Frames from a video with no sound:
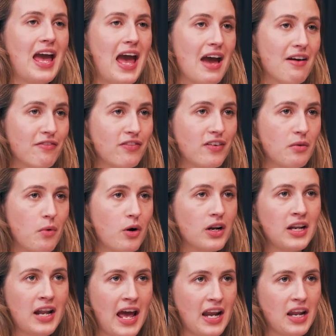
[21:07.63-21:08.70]
everyone
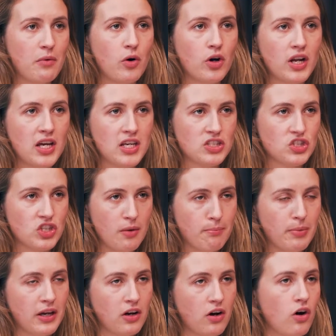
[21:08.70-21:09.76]
and anyone is
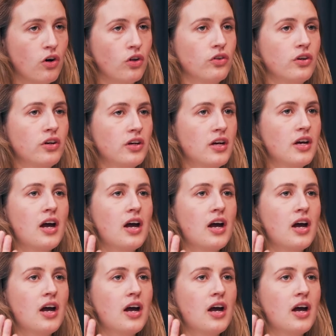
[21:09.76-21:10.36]
jumping on